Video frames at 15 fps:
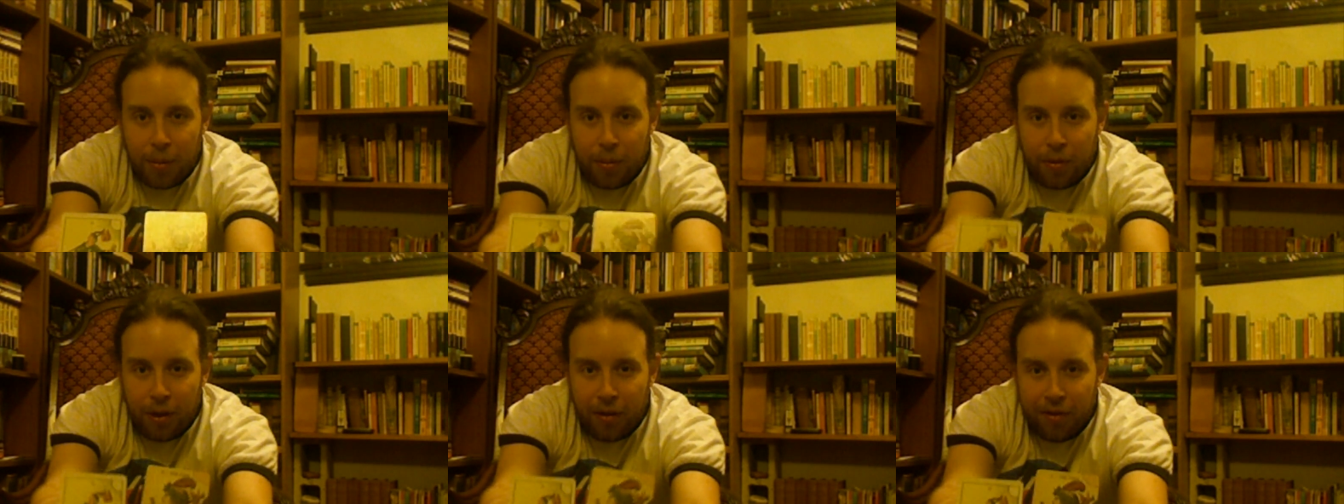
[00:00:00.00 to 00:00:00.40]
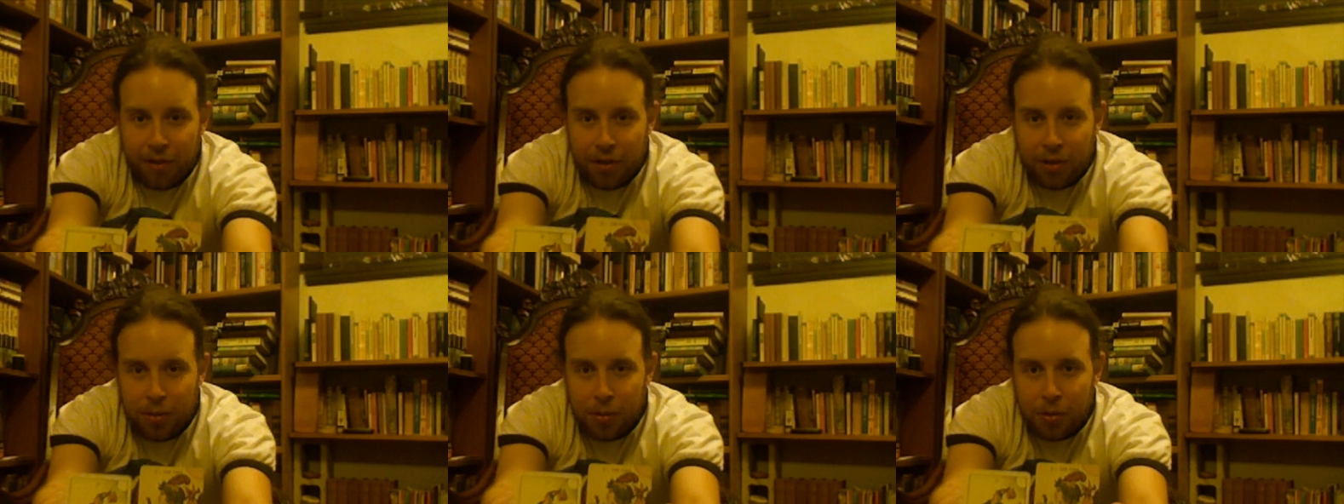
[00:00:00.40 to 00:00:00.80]

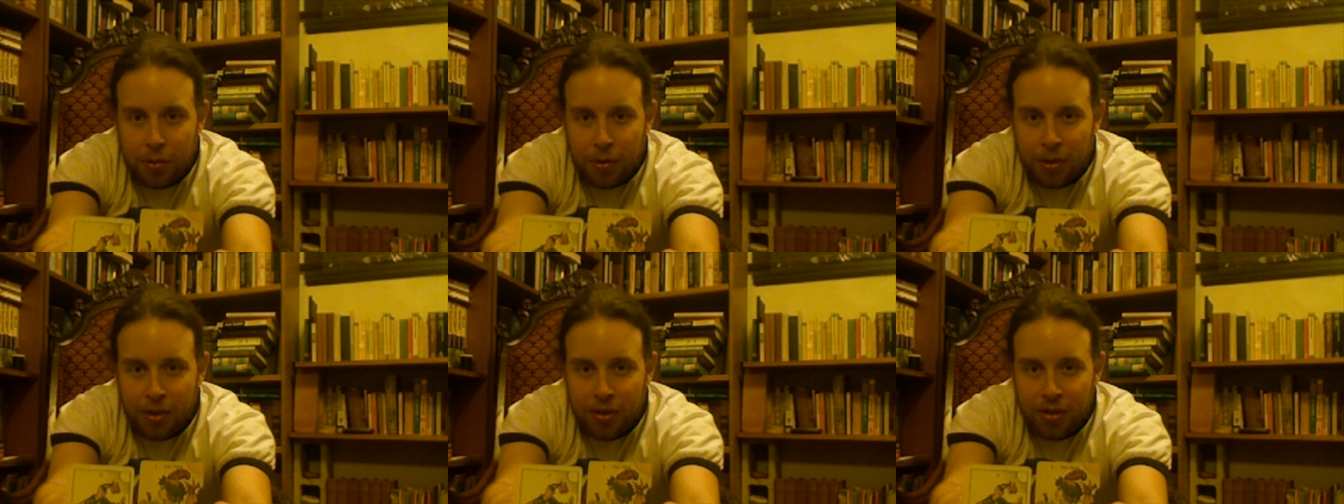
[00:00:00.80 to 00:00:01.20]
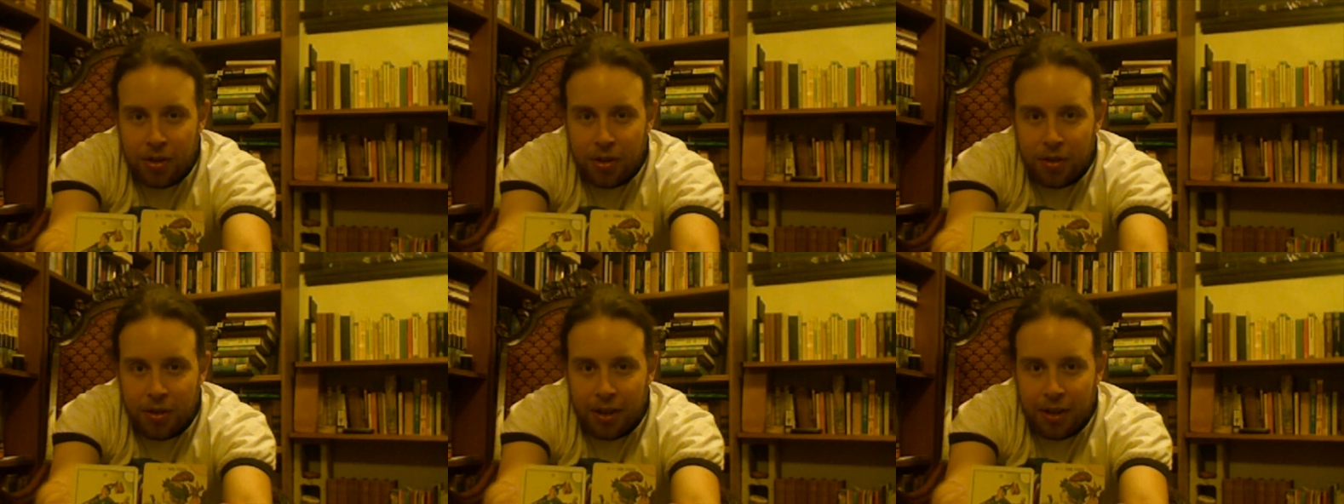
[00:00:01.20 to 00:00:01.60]
preference between these
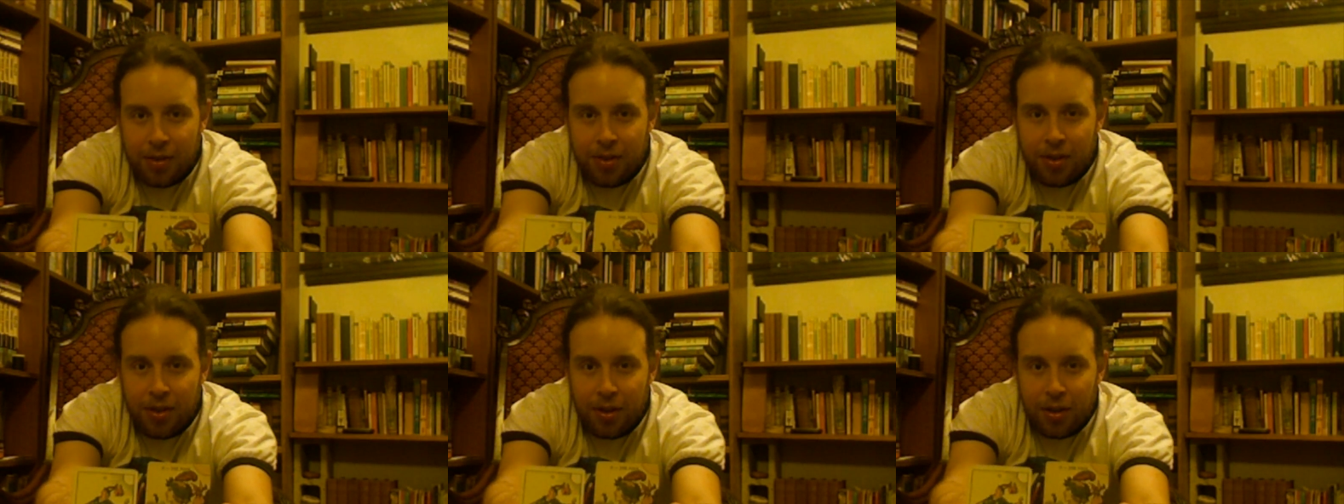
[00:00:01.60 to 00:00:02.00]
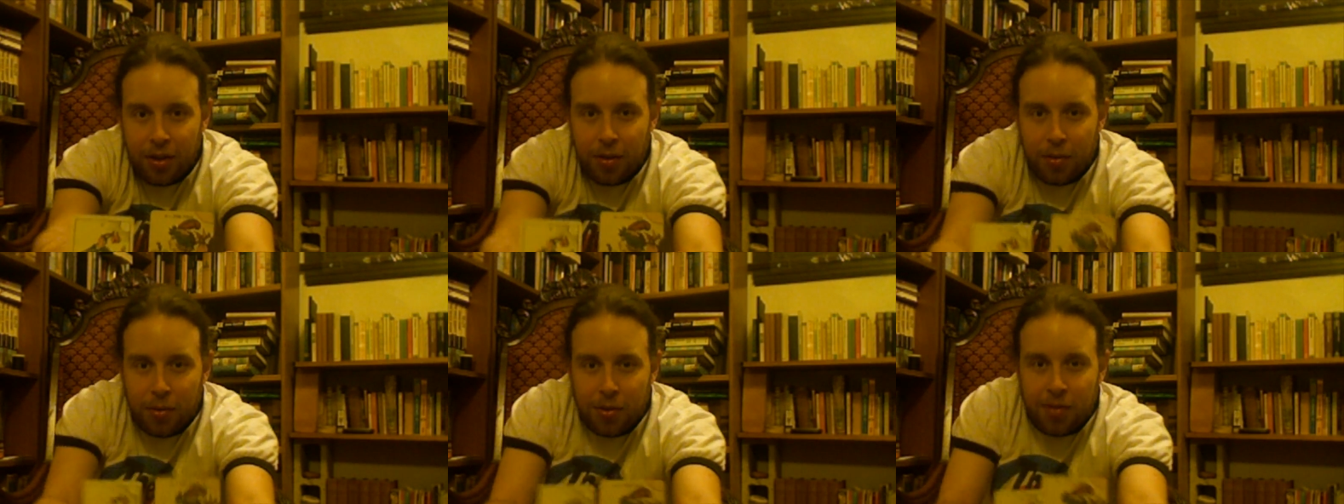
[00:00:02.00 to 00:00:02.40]
two decks
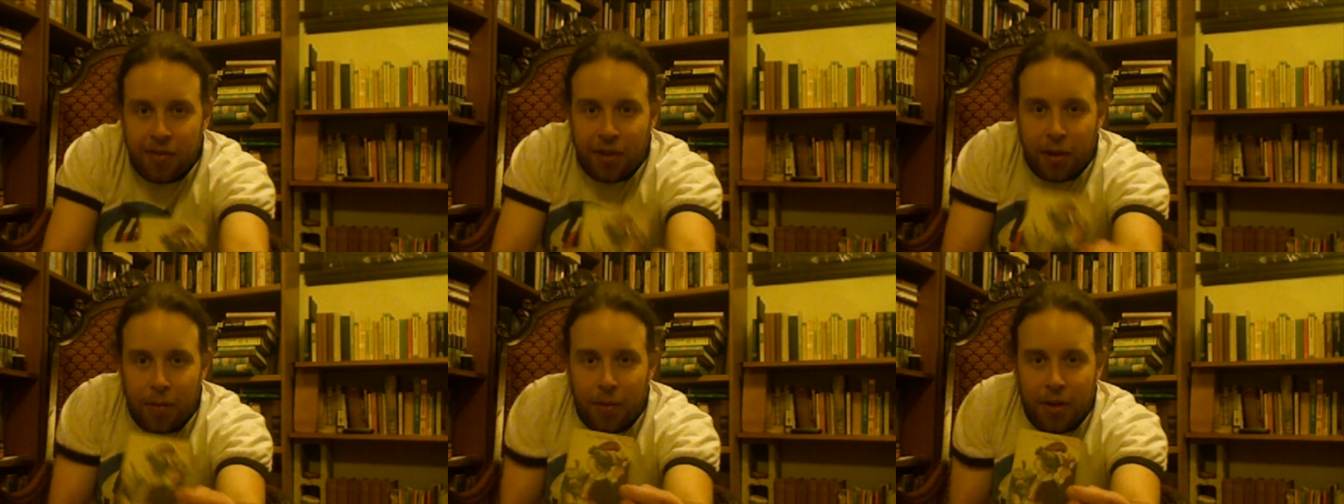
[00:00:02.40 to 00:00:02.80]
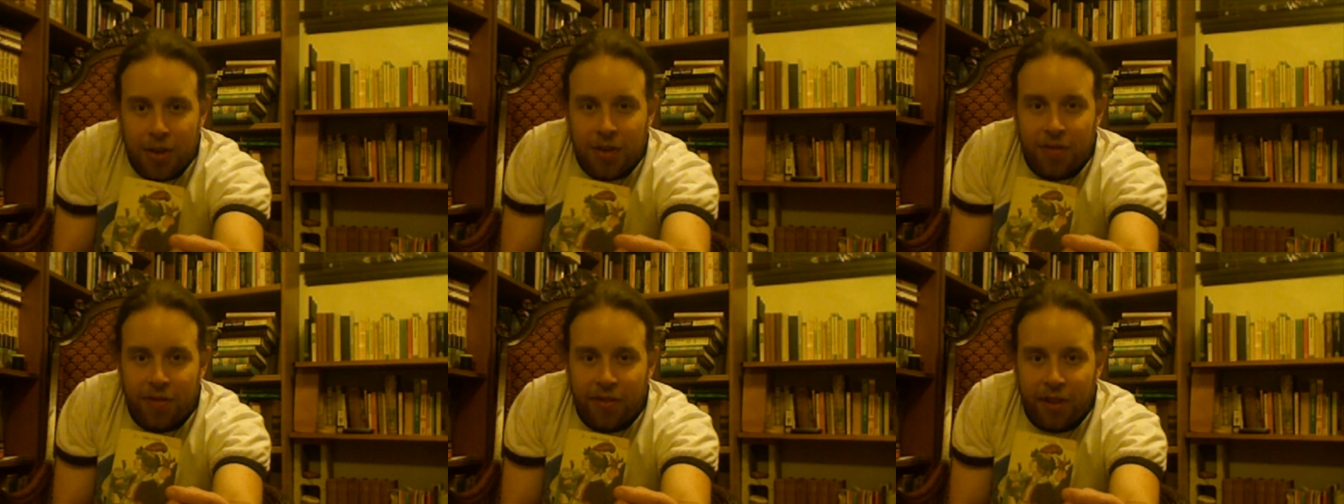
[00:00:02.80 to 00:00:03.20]
was very much
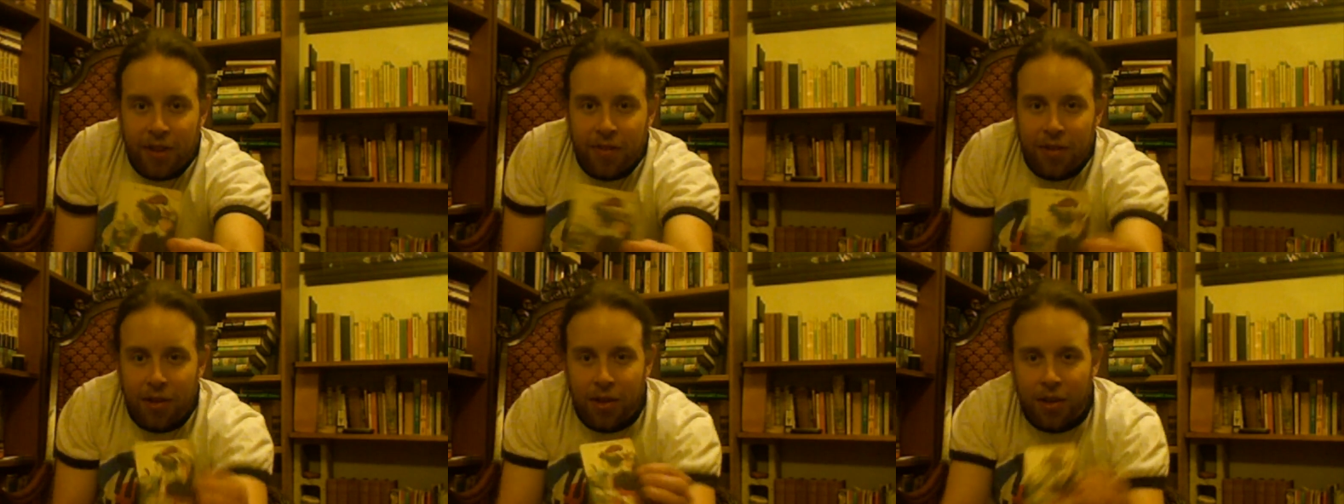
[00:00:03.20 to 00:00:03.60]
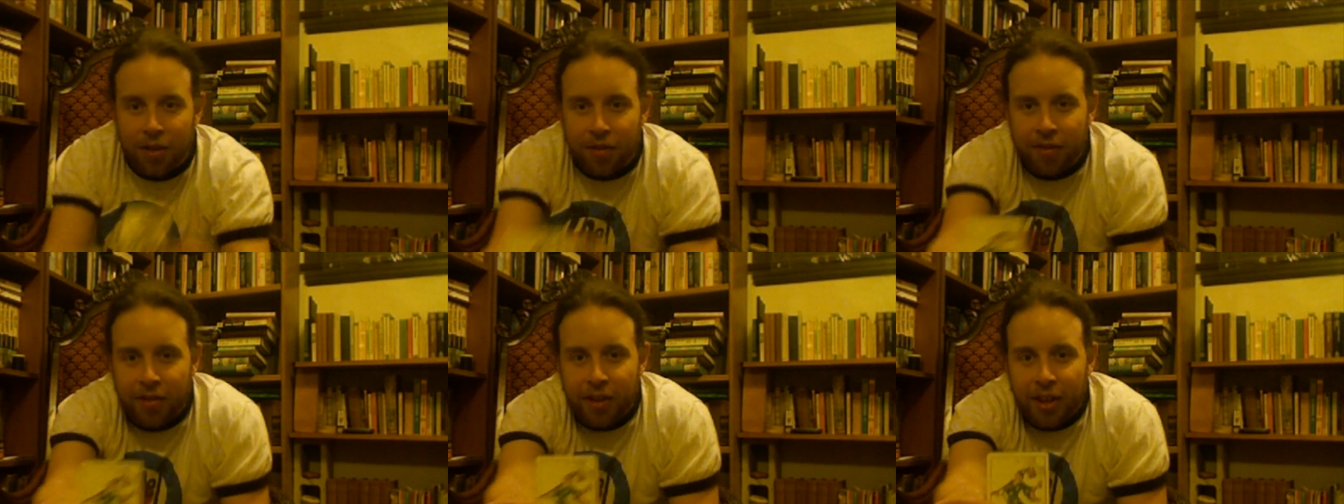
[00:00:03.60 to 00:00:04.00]
in favor of
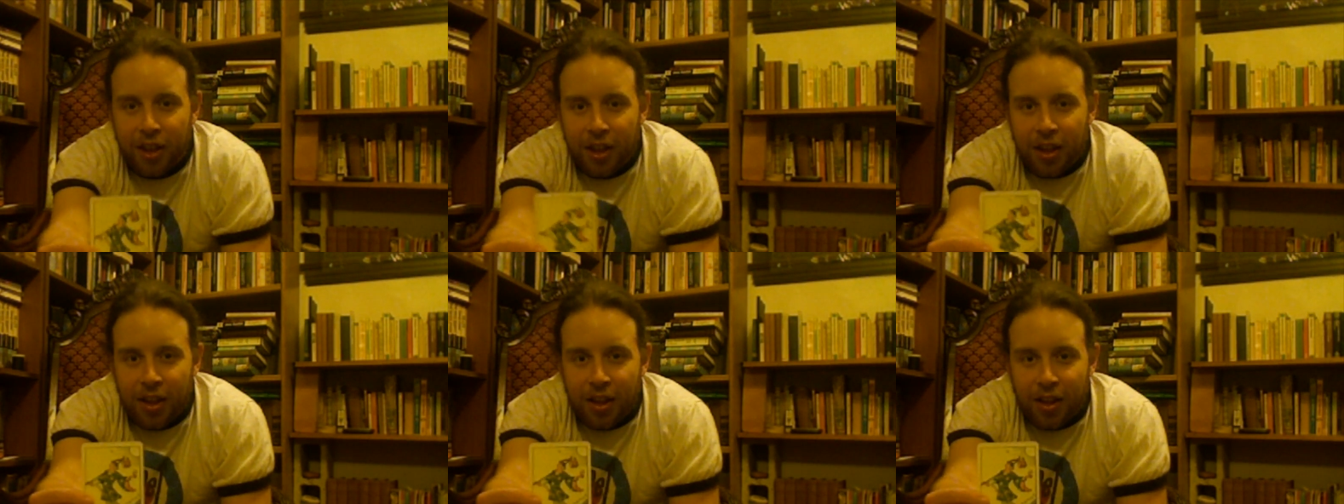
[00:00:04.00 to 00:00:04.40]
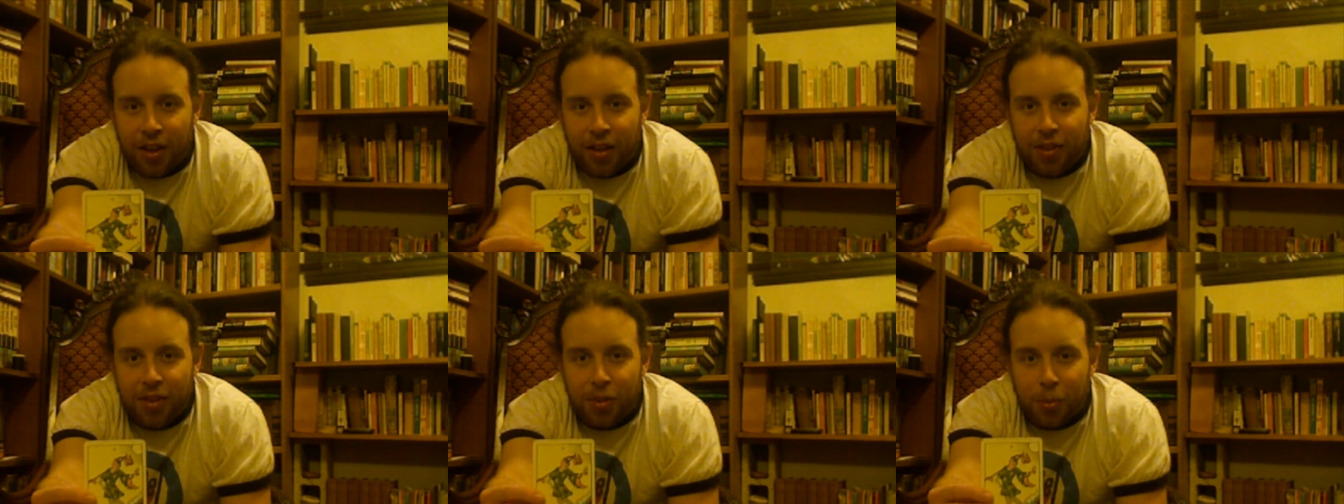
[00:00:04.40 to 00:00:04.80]

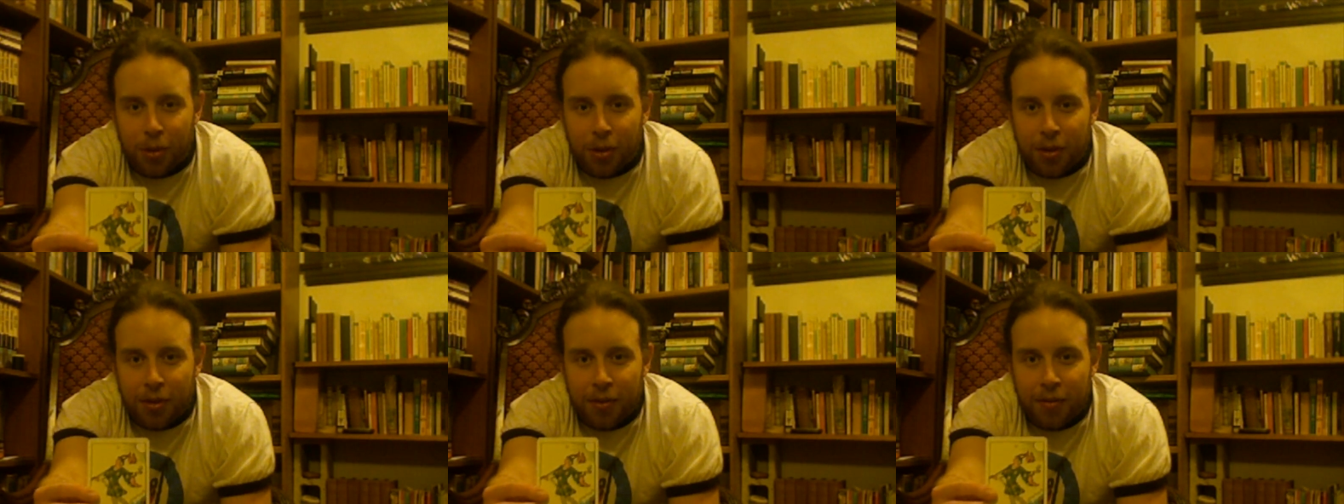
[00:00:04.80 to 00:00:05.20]
this one.